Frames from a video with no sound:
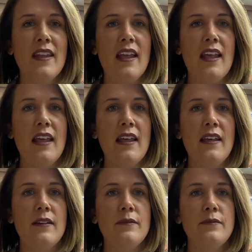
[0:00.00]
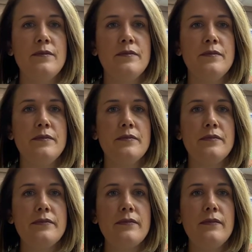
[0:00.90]
What do you do when you're not
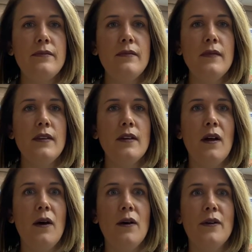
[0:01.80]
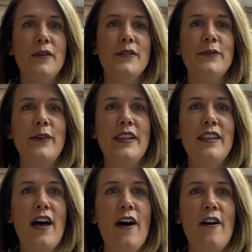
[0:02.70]
running the company? Oh, we
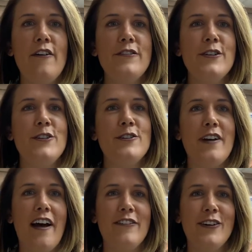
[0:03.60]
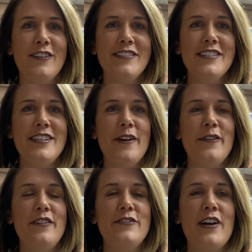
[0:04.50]
love to travel. So
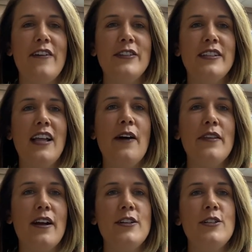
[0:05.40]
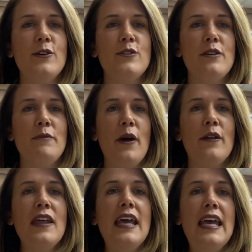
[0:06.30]
we've traveled a lot with our children,
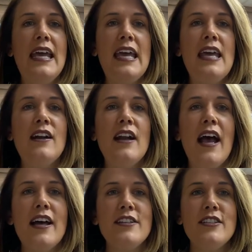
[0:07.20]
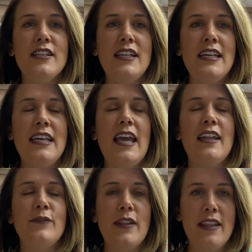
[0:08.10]
both internationally
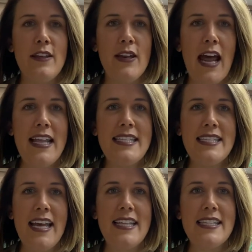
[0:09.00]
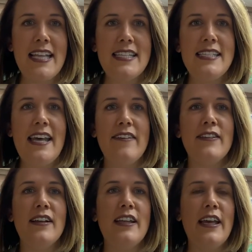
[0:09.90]
and within the United States, and that's
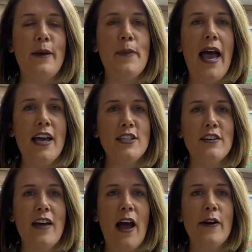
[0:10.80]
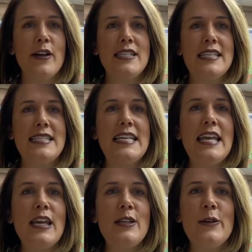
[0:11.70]
definitely a passion of ours, is
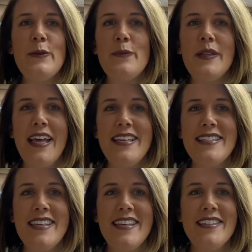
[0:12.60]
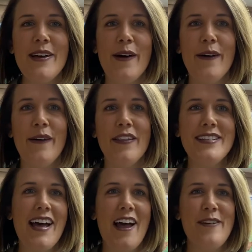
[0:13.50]
seeing new places all the
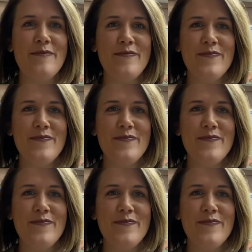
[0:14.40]
time.